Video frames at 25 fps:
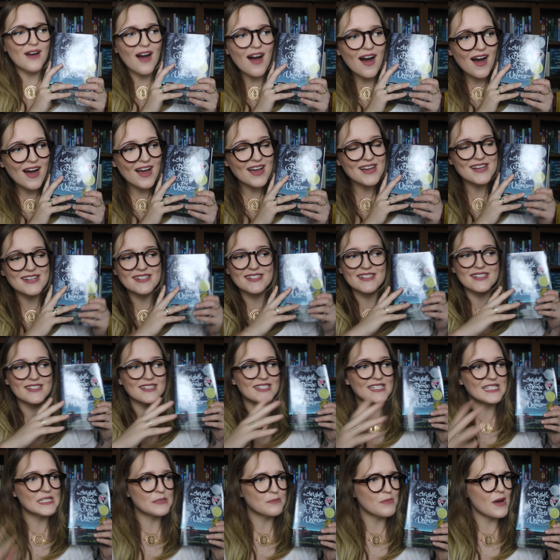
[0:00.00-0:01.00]
kind
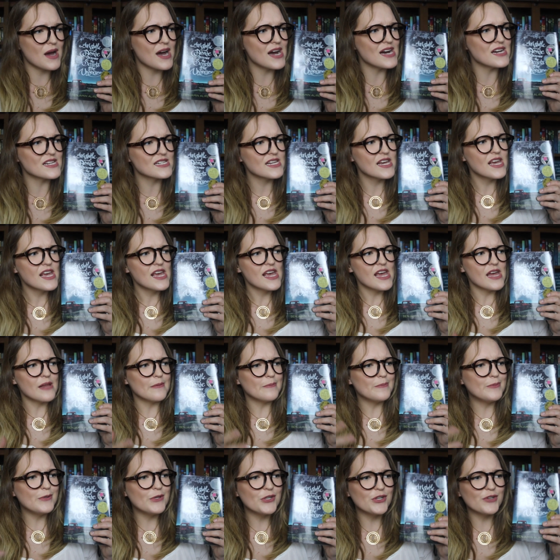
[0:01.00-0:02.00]
and smart
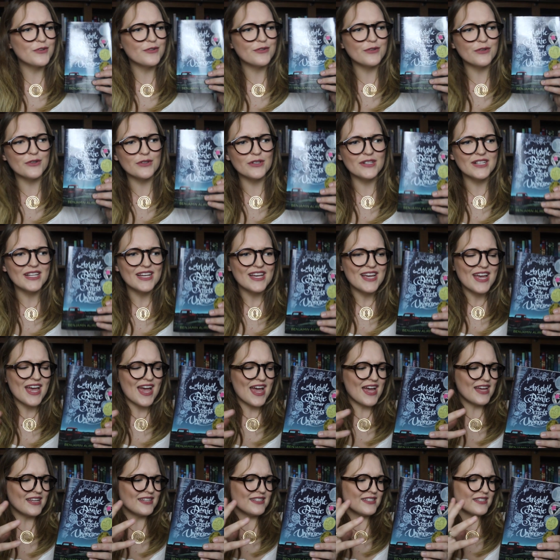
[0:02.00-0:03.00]
and beautiful,
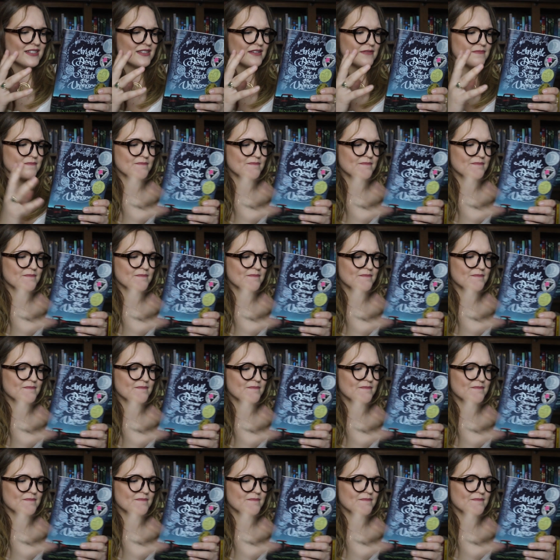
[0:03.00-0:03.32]
and